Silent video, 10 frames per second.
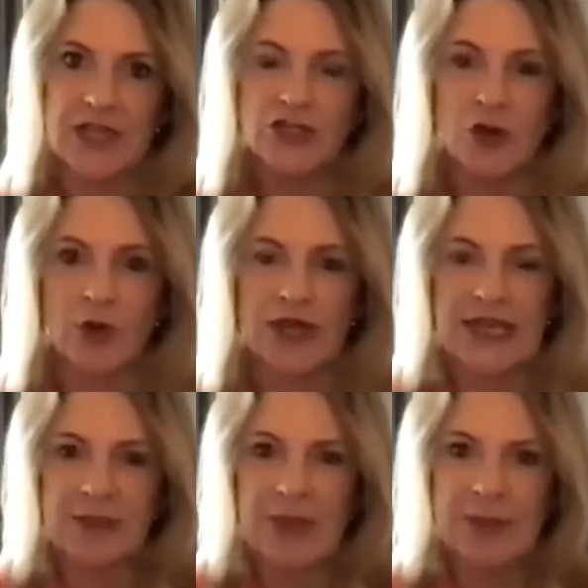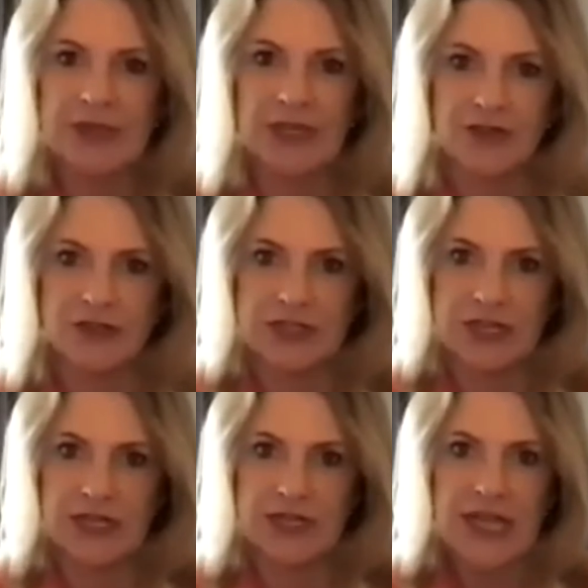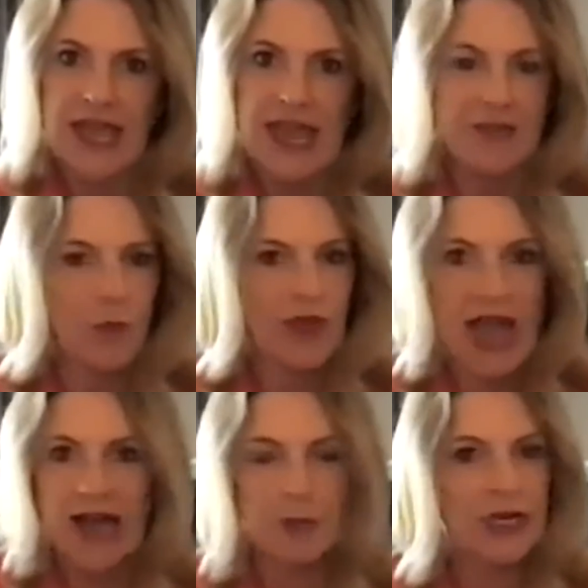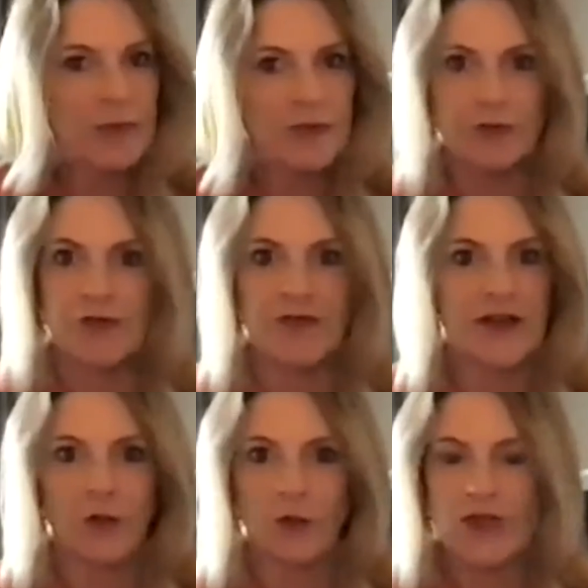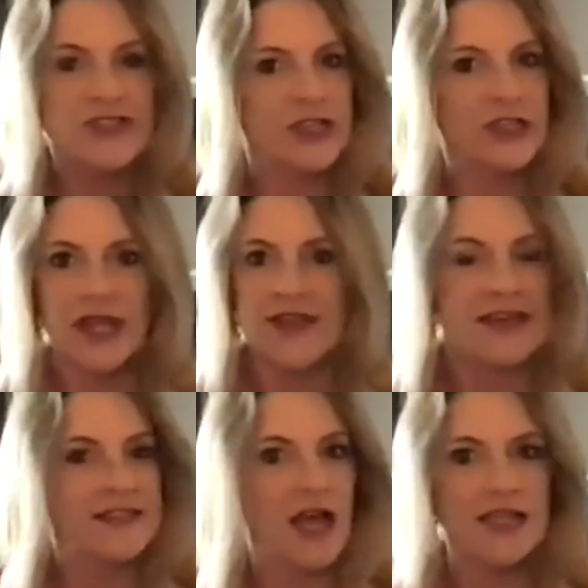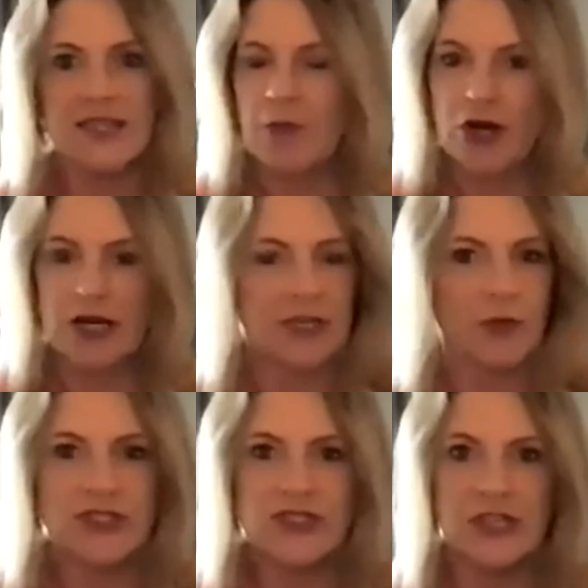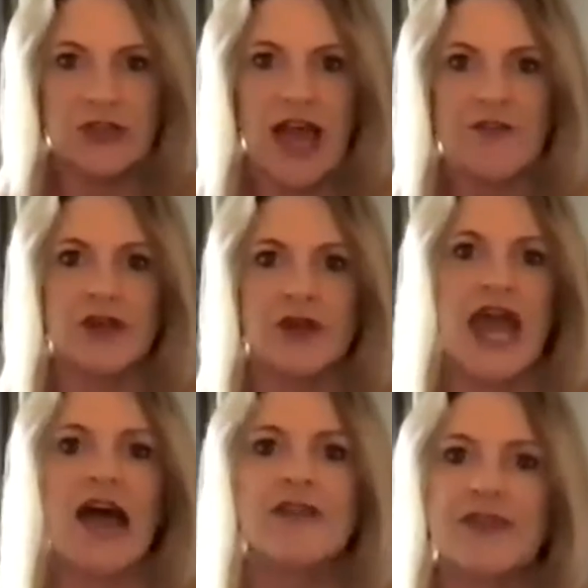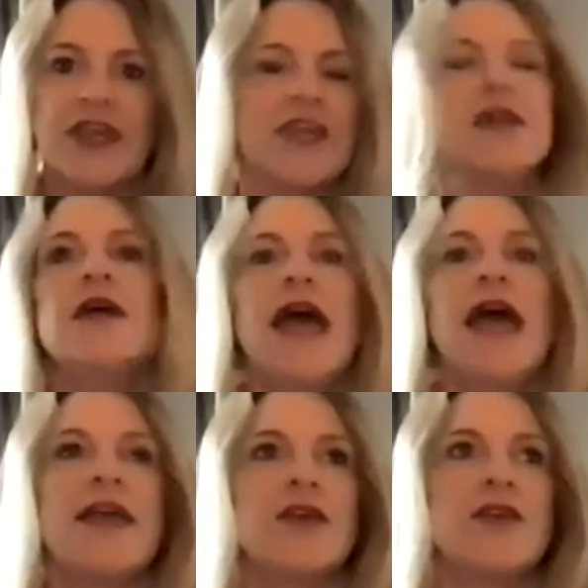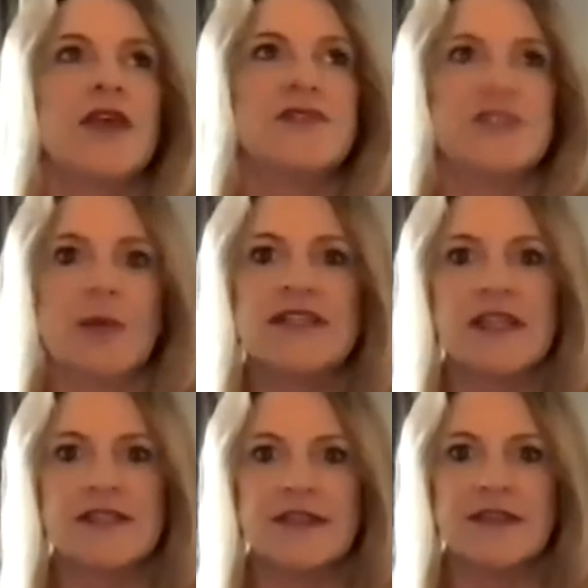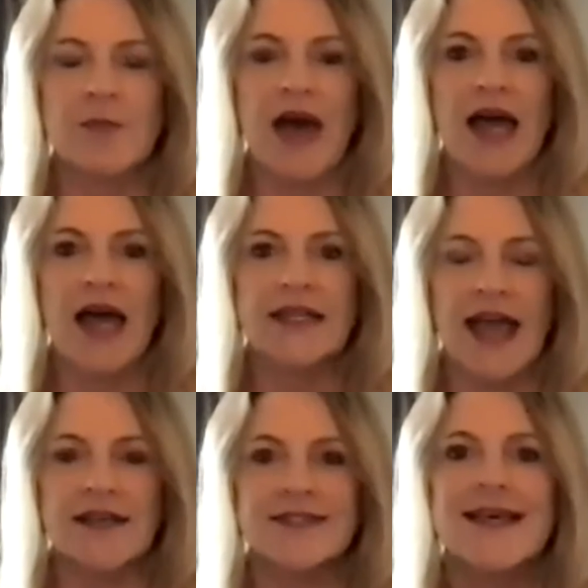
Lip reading: So we're getting people interested, and we got to bring them through the funnel. We still, that's content marketing. We still have to, now that they, hey, if somebody's listening to the podcast,